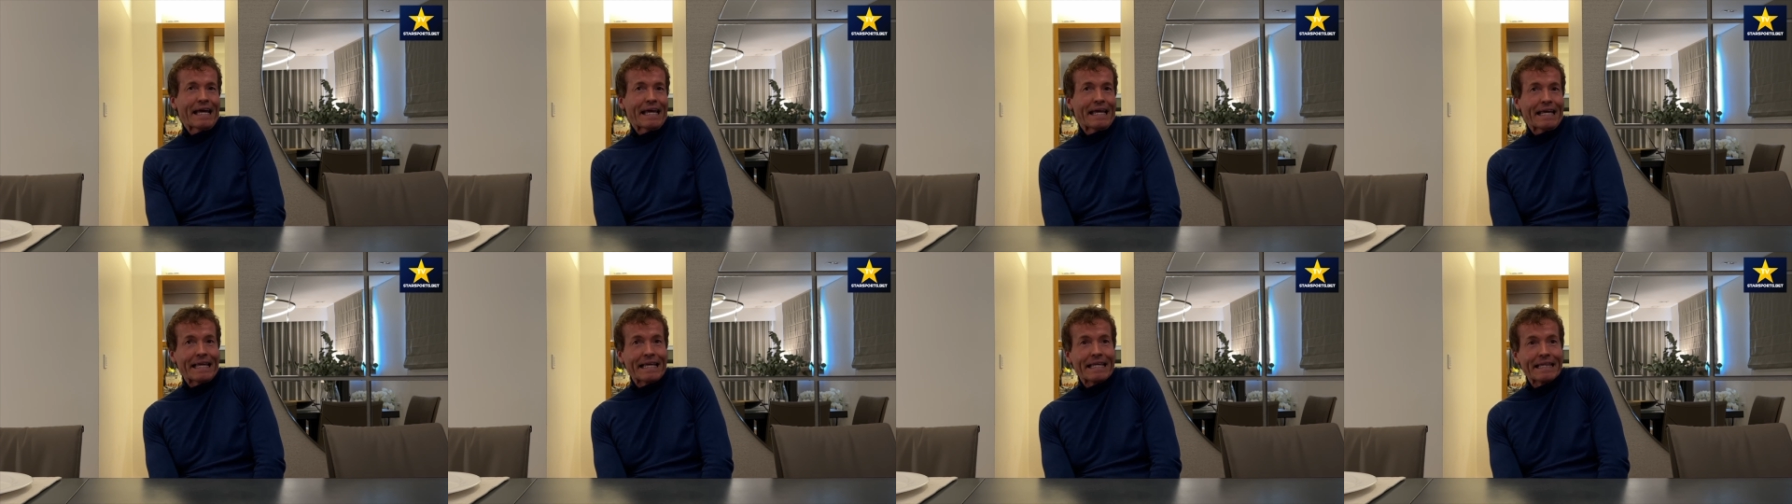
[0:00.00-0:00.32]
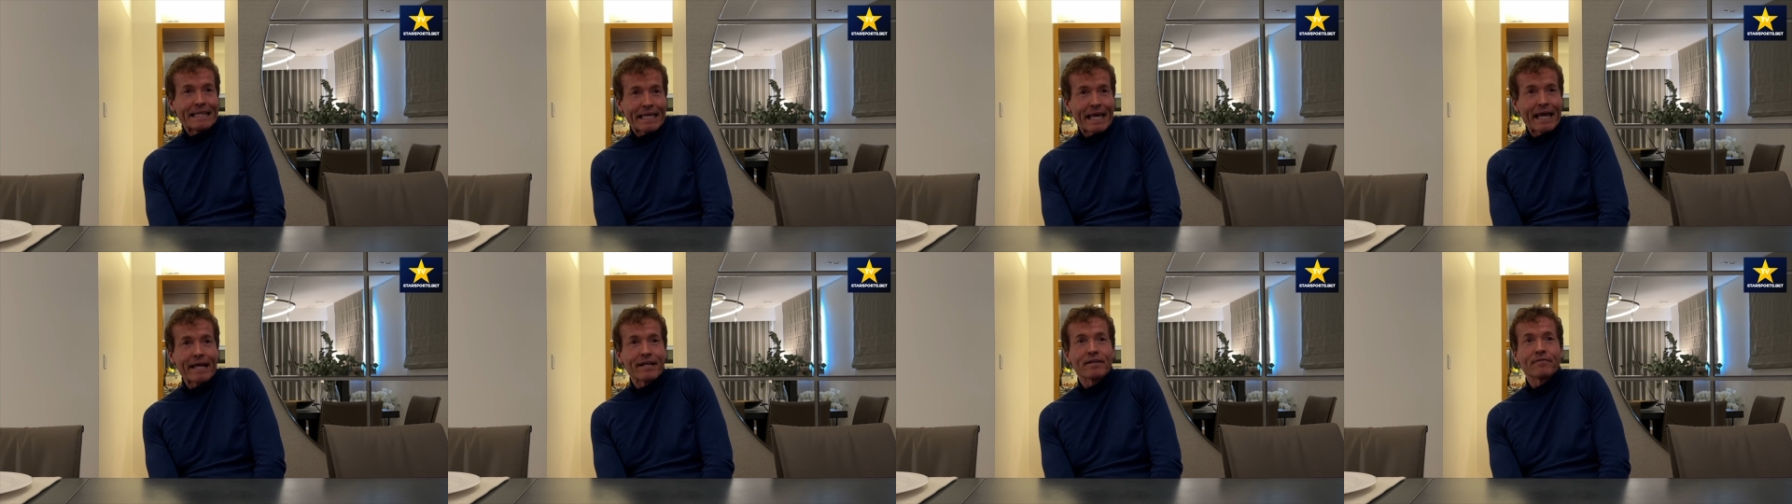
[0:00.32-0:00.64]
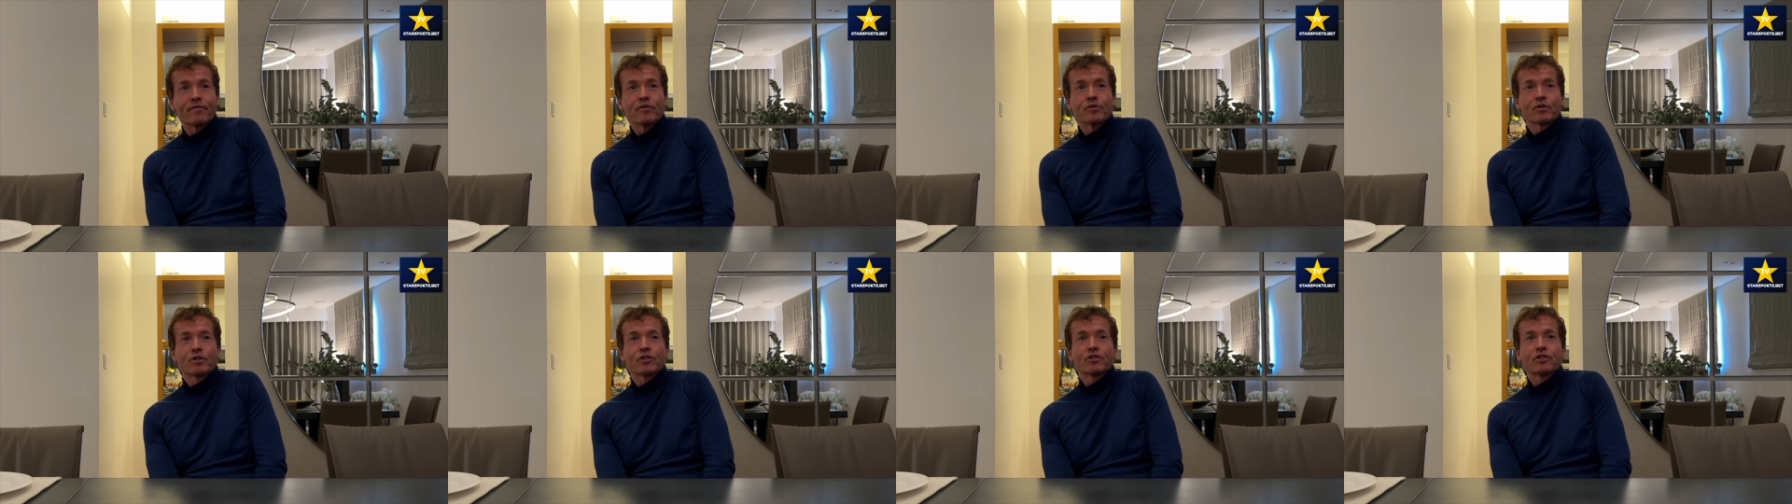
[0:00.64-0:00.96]
In the end, if
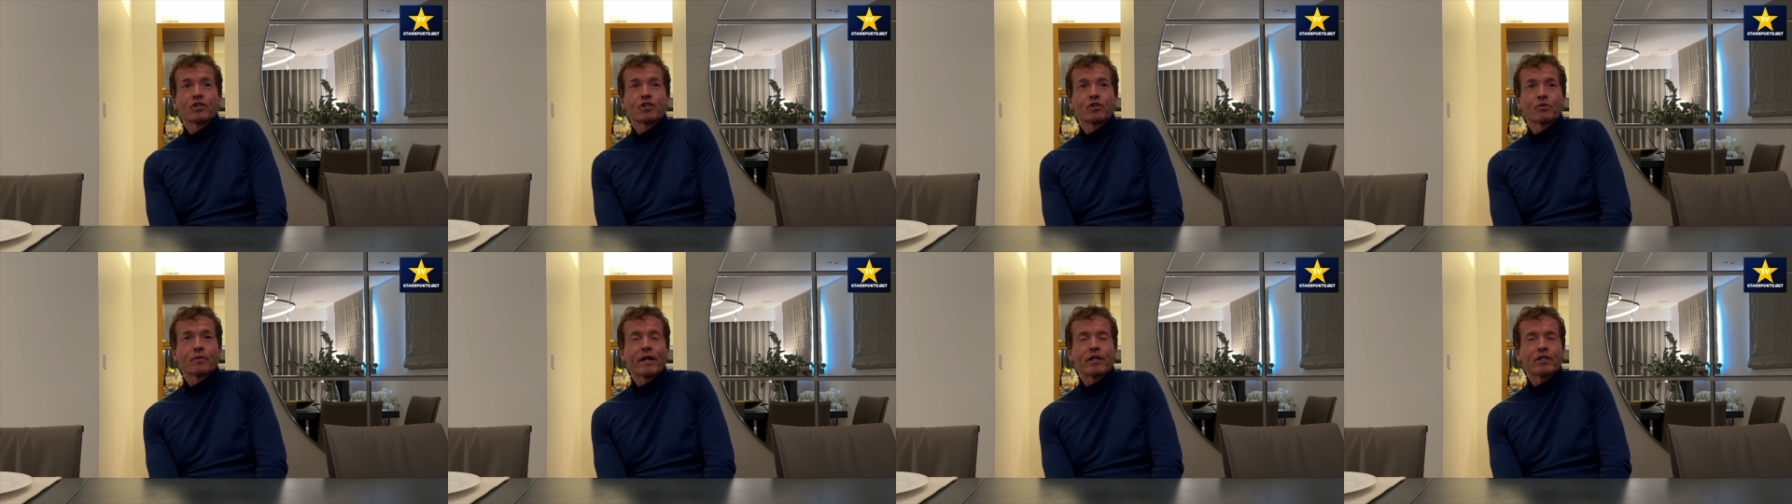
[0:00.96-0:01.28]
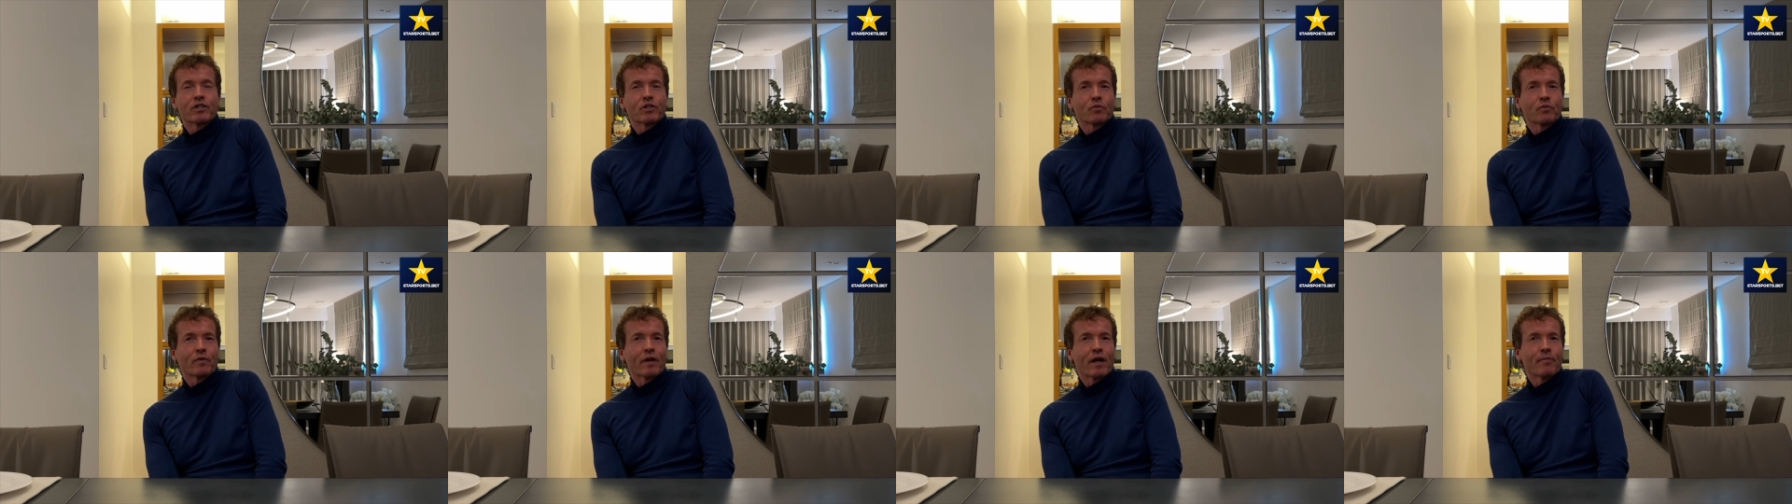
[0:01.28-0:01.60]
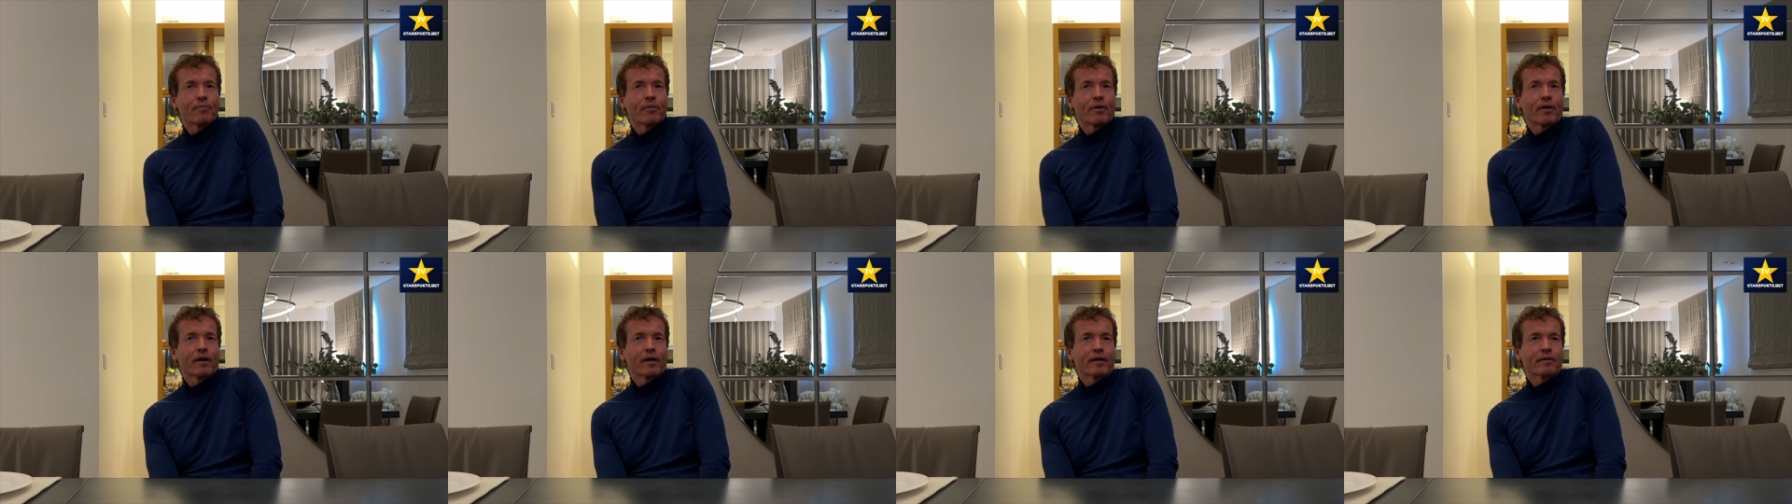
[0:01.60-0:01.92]
there was a situation
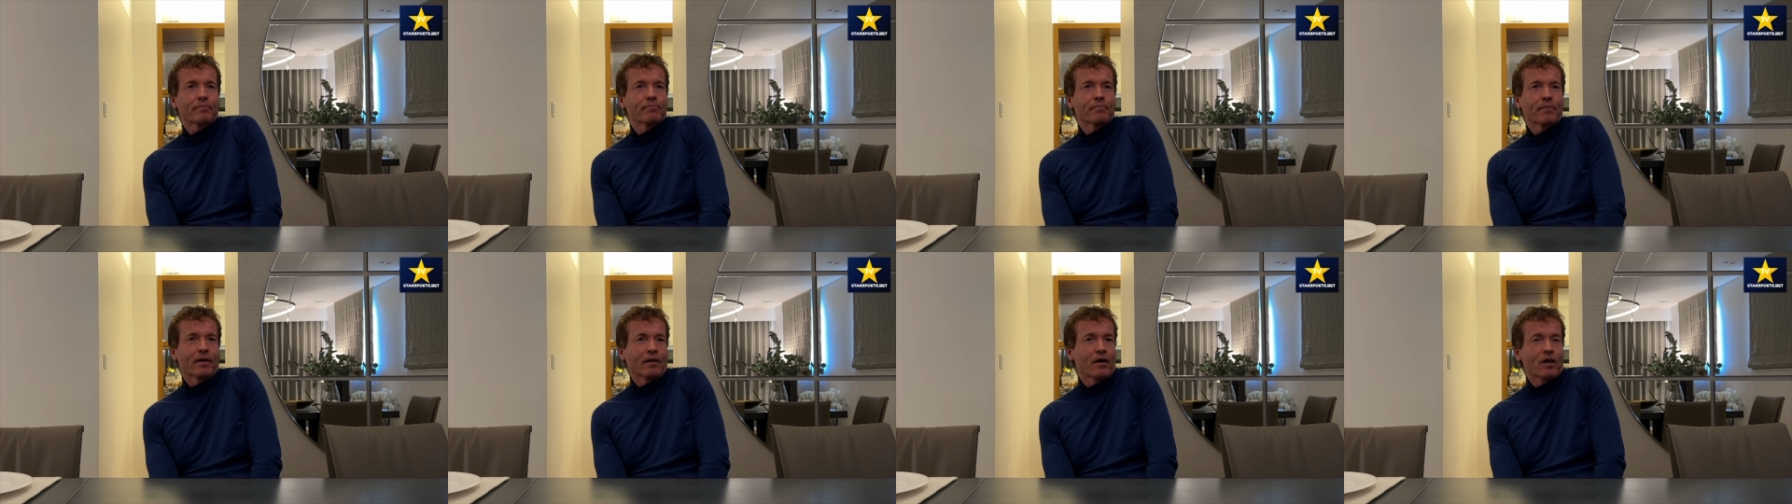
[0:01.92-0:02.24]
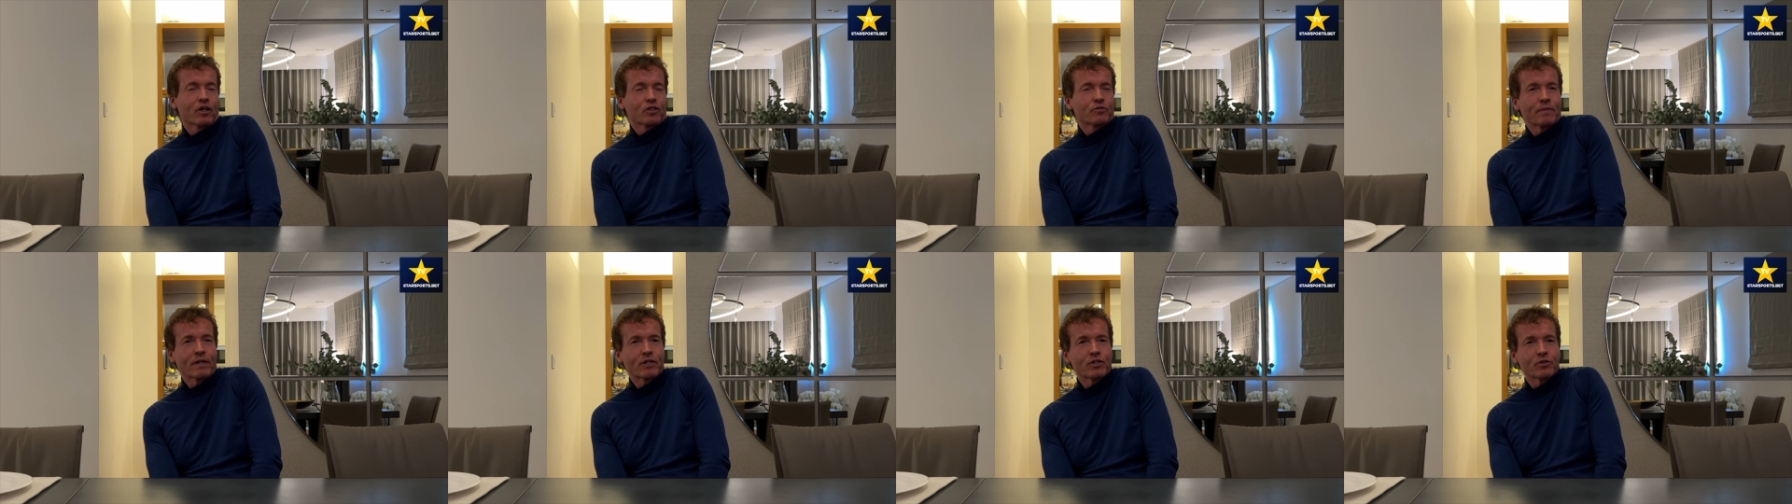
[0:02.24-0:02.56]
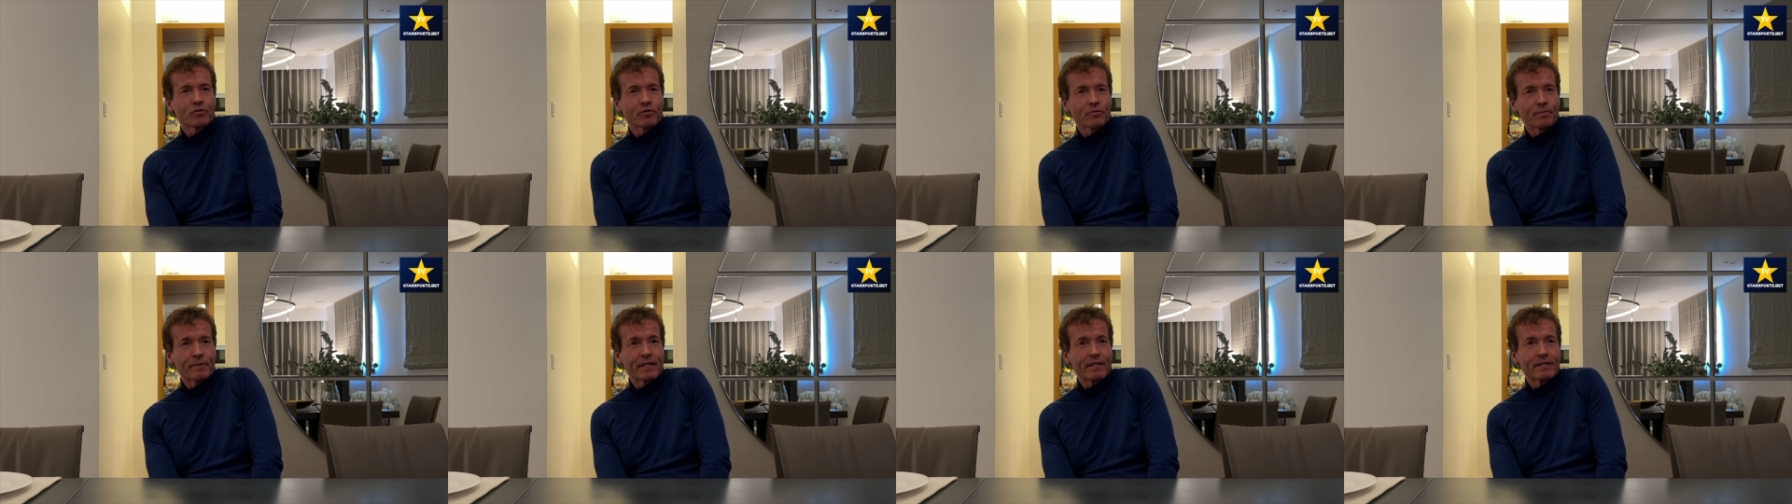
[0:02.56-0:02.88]
whereby my last message
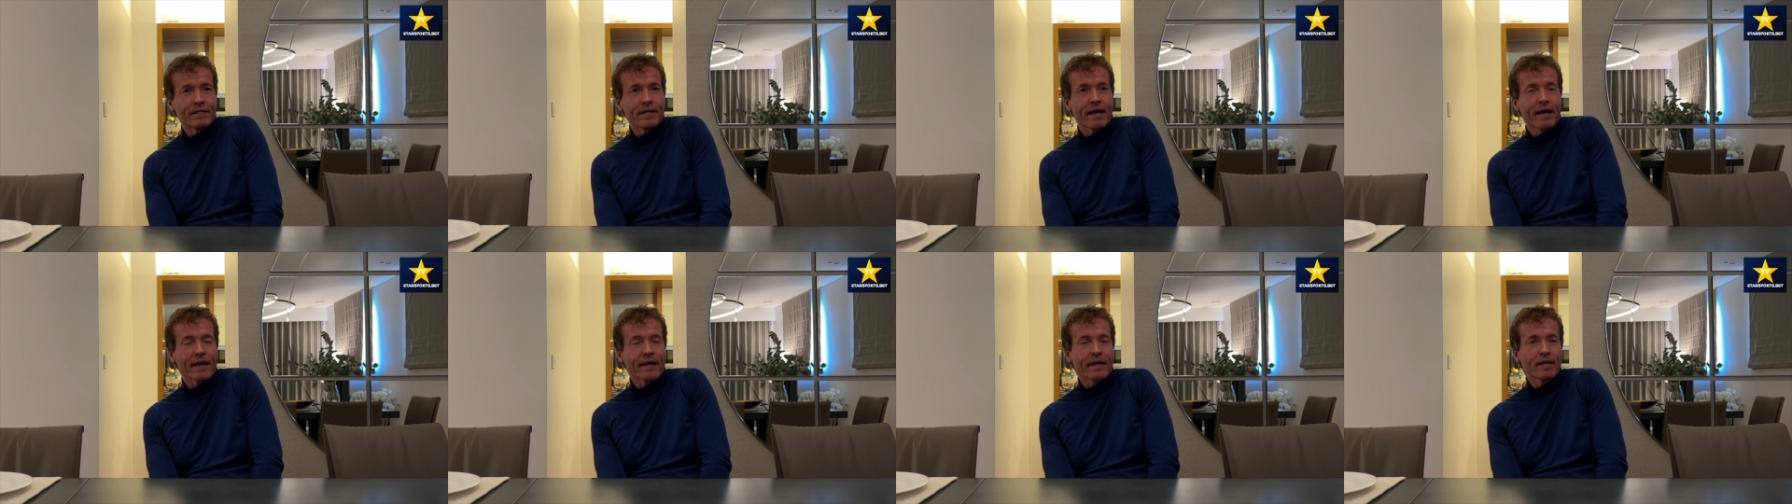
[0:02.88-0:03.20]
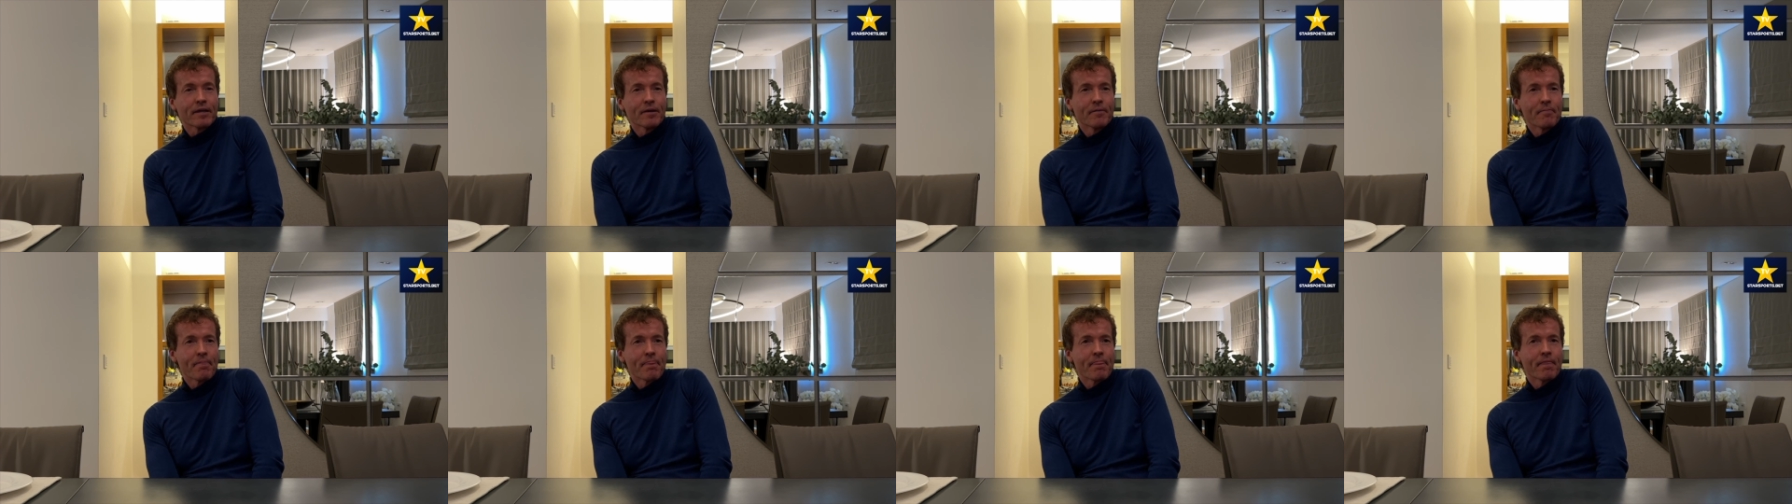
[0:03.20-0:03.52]
was midday,